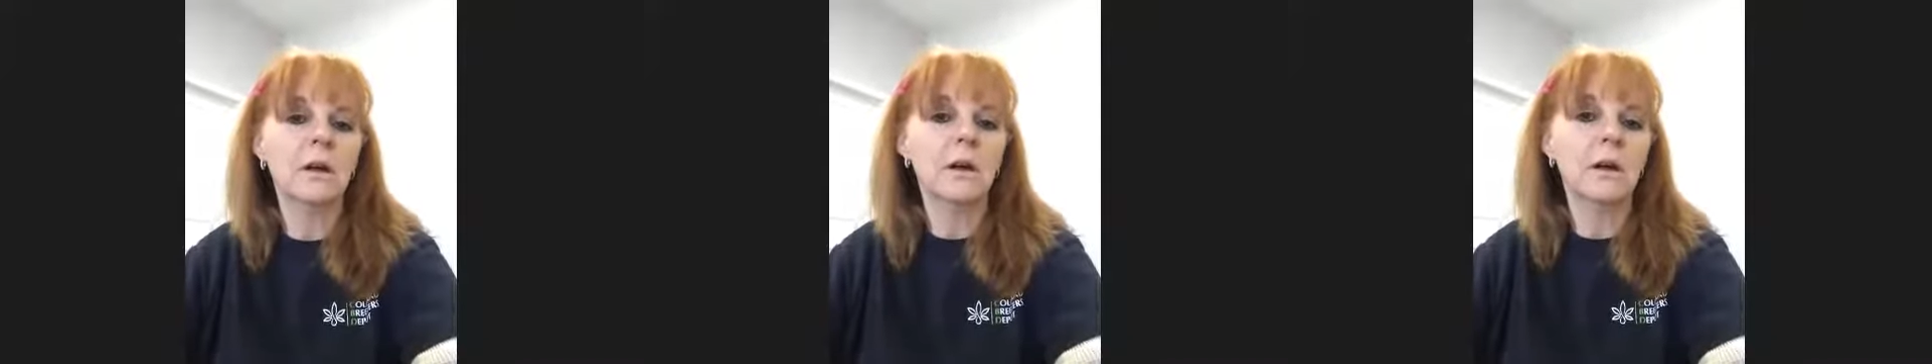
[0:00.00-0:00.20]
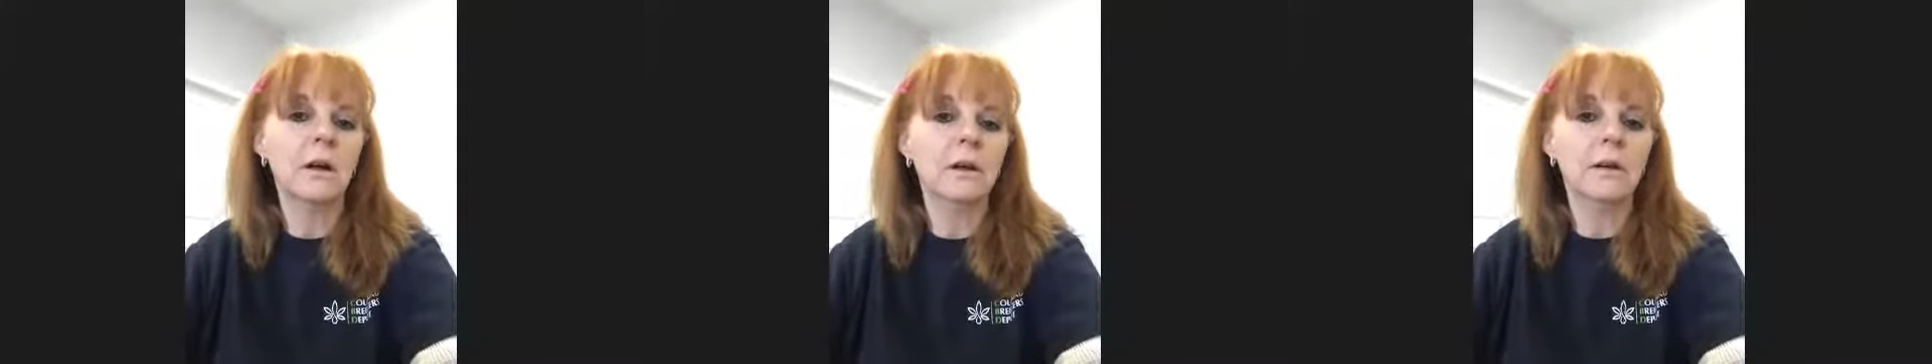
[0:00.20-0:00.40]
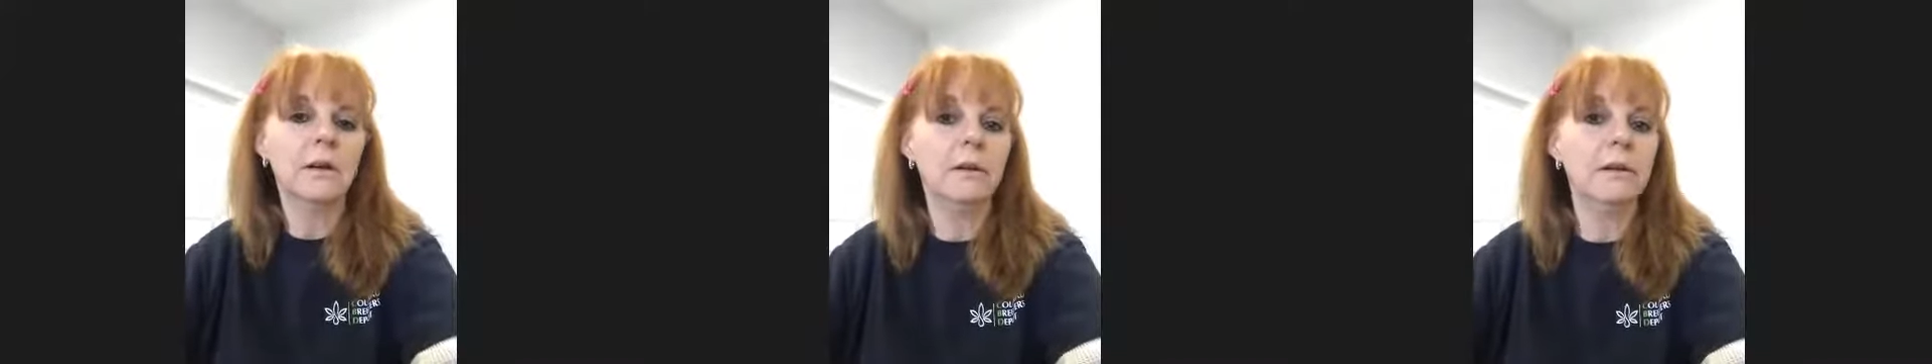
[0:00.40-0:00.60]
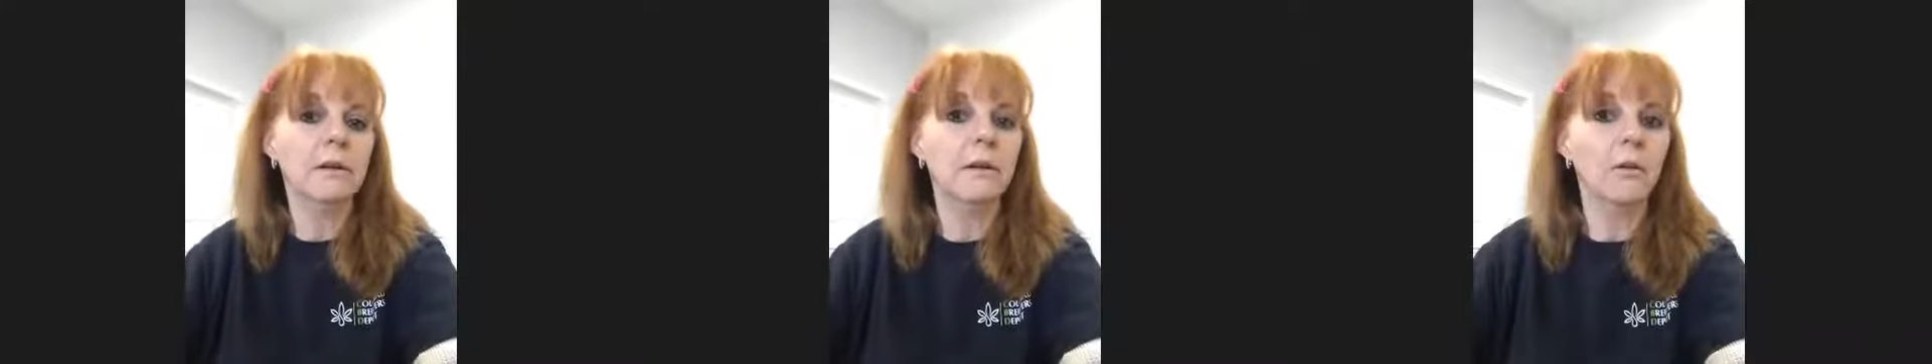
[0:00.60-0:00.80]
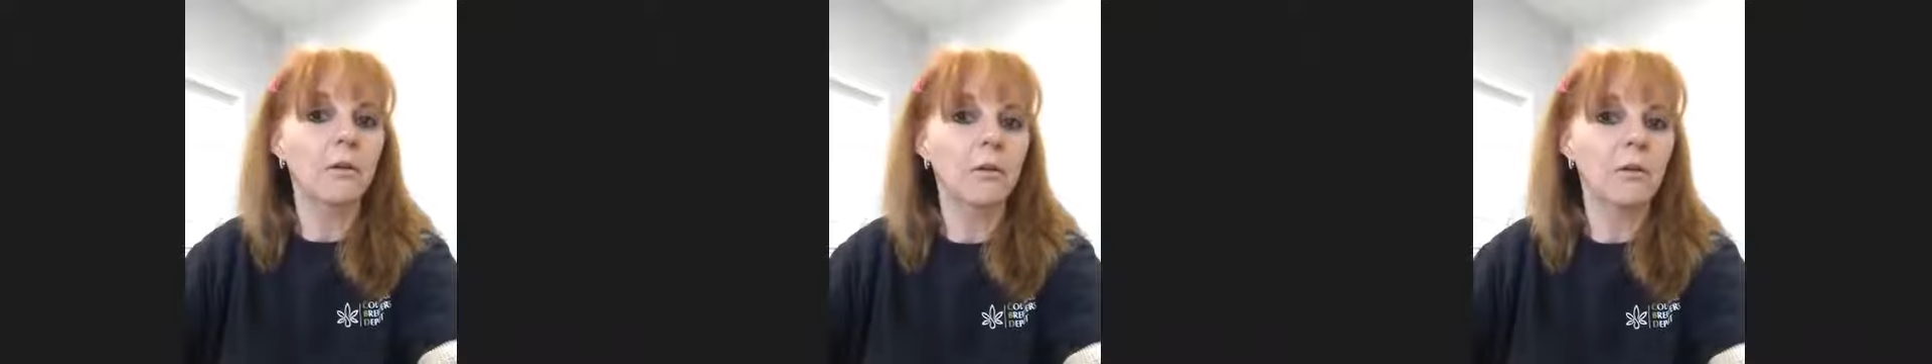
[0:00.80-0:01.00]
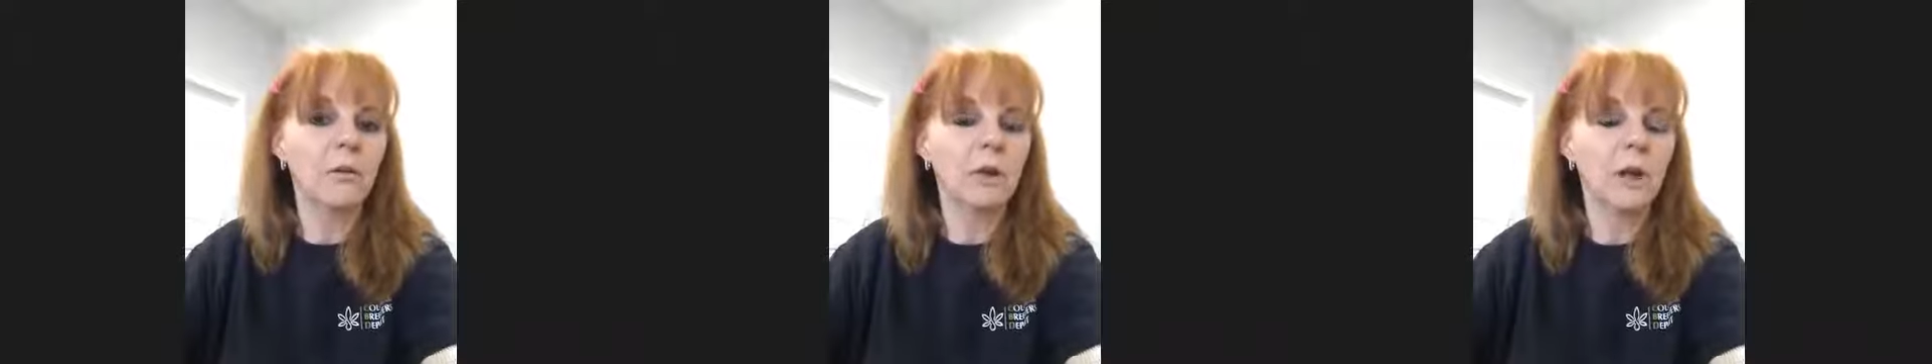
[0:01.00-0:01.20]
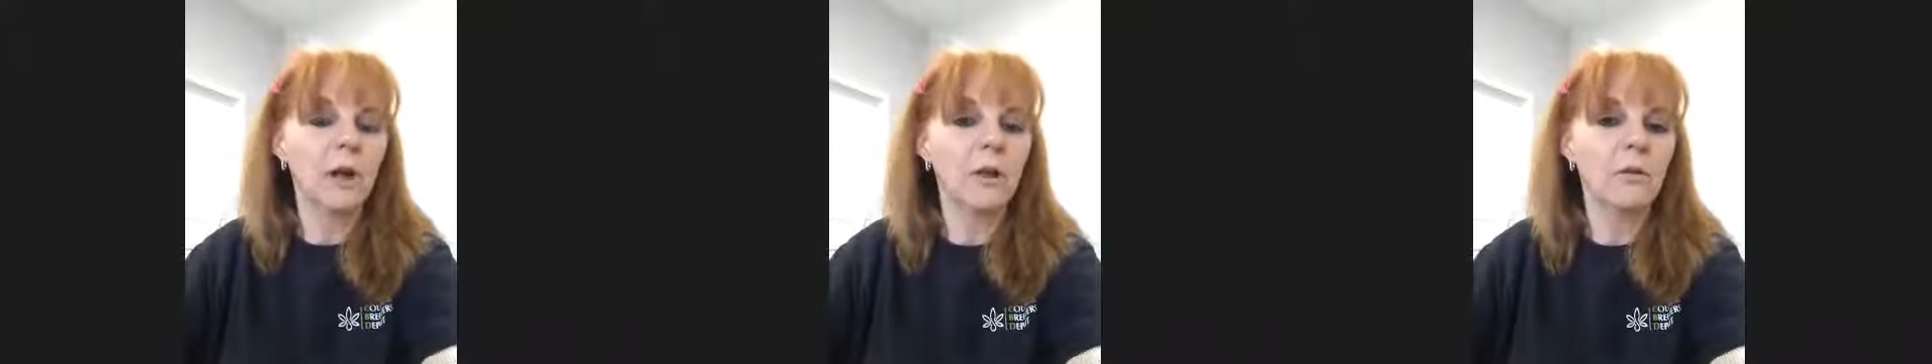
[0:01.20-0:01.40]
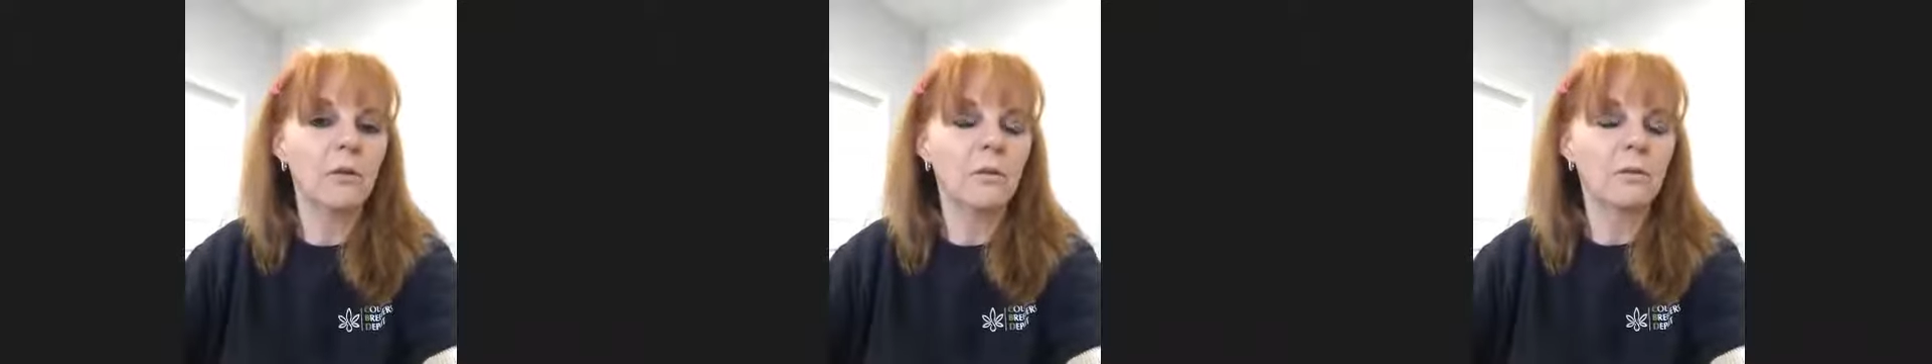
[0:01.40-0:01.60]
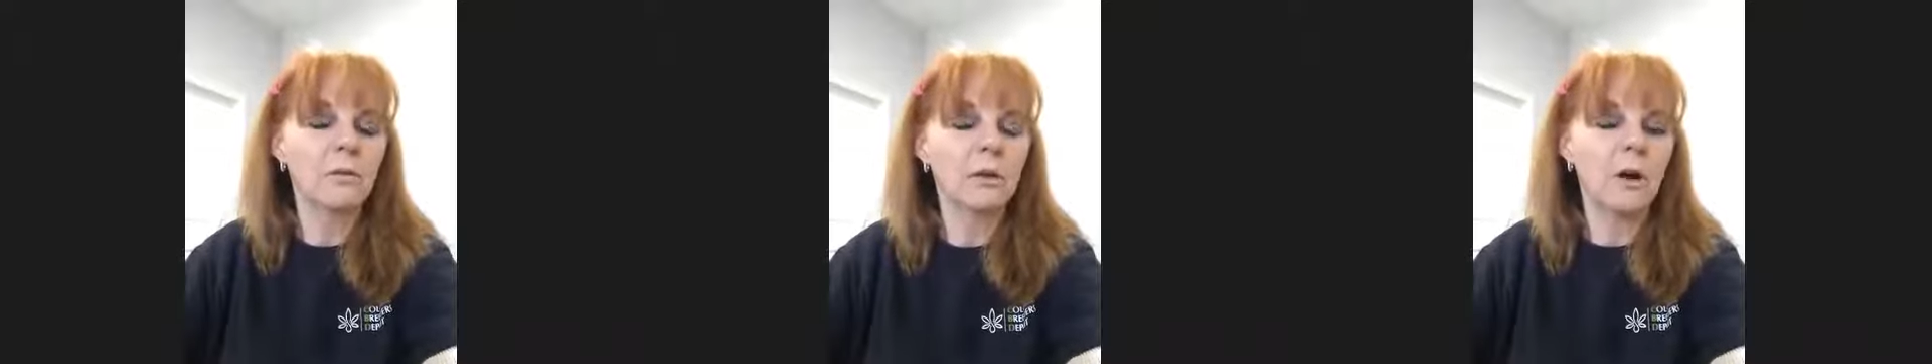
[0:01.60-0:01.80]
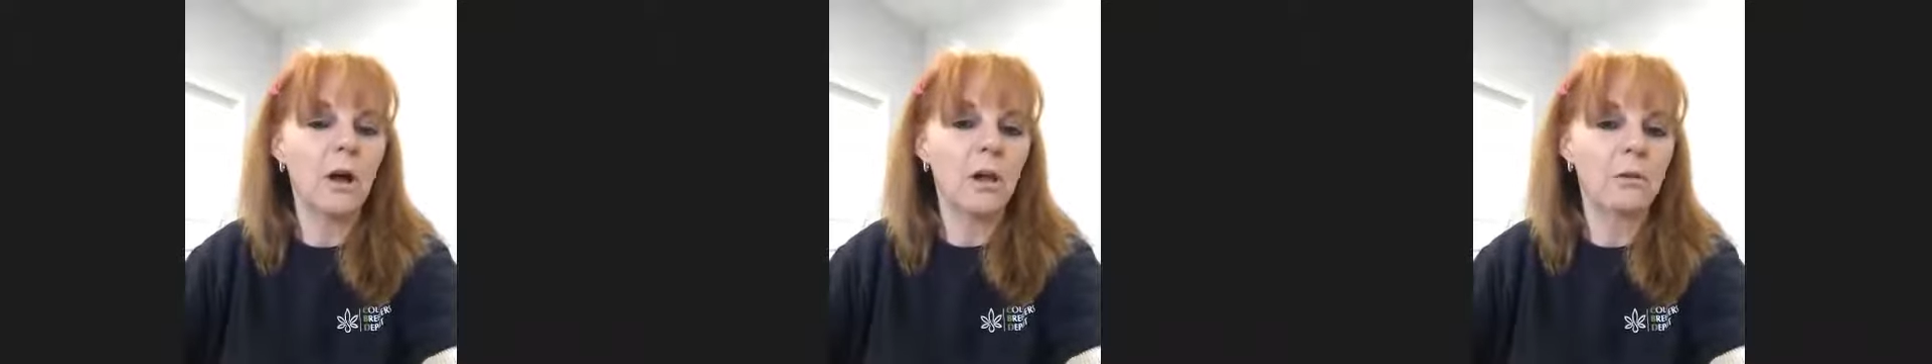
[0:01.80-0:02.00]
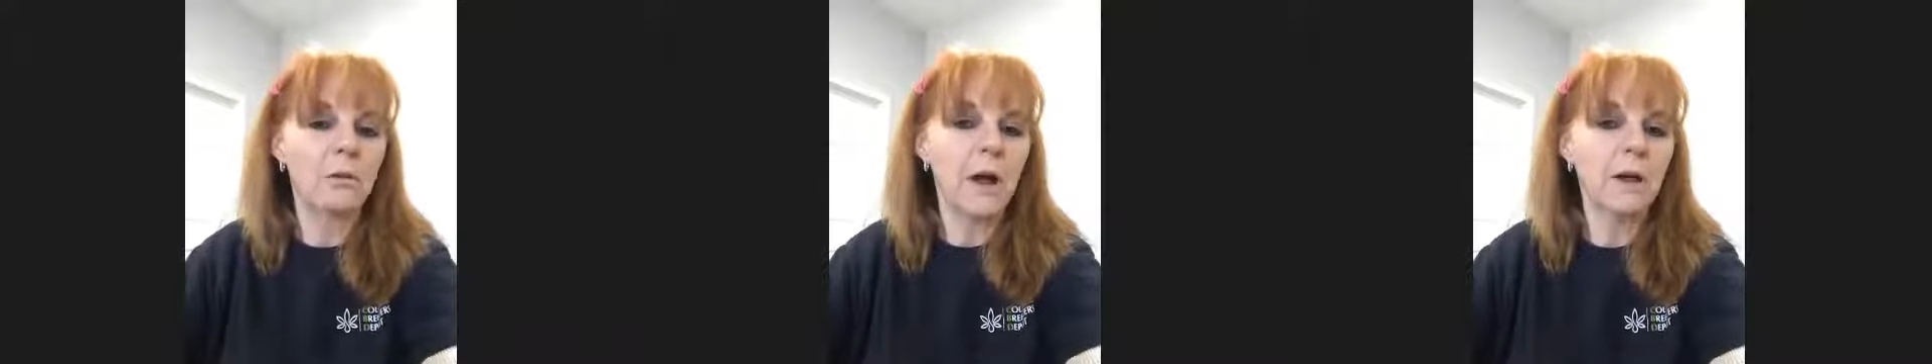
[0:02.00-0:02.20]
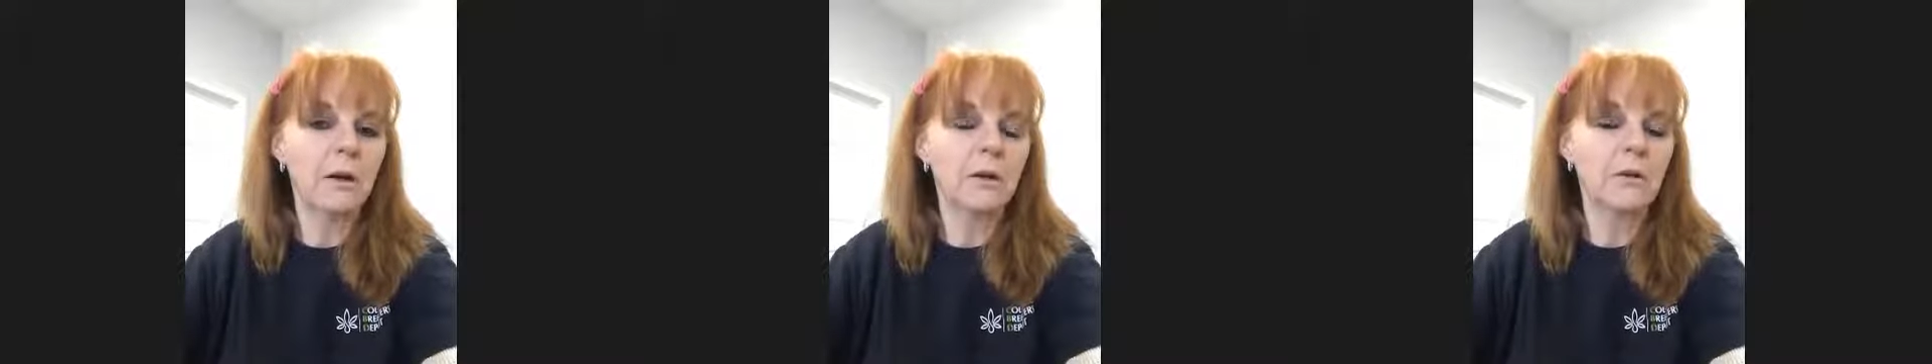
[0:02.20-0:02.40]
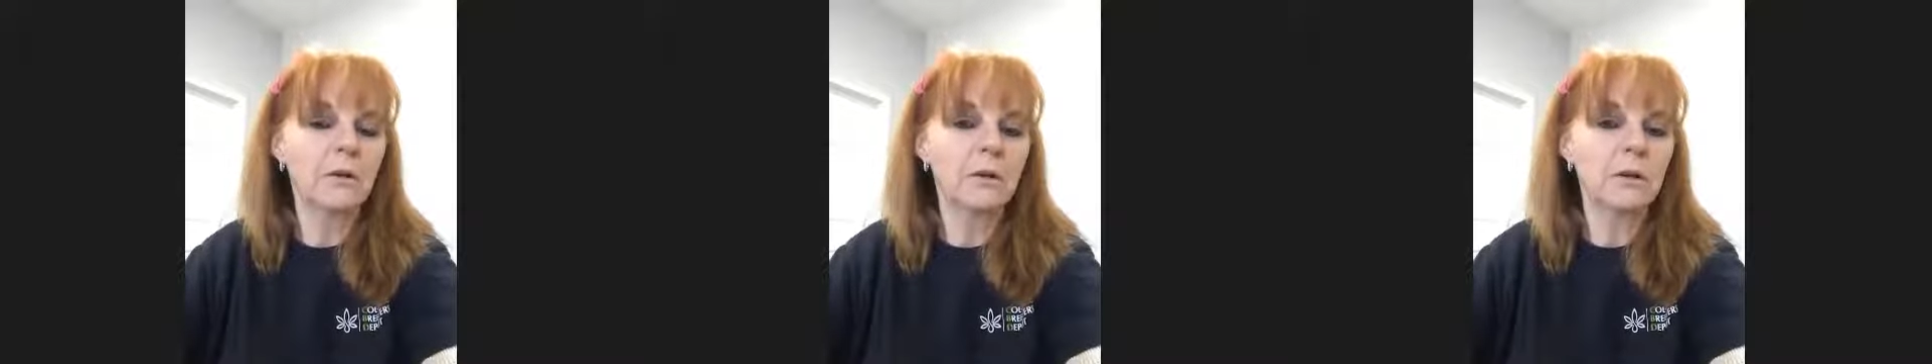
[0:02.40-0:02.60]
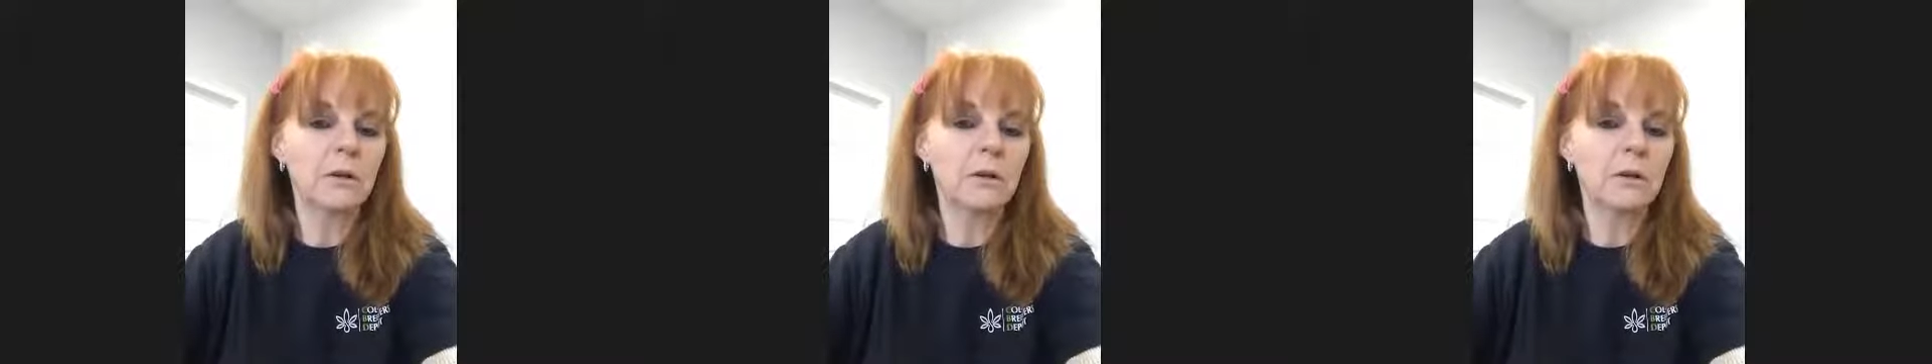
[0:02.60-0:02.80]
In northern Colorado,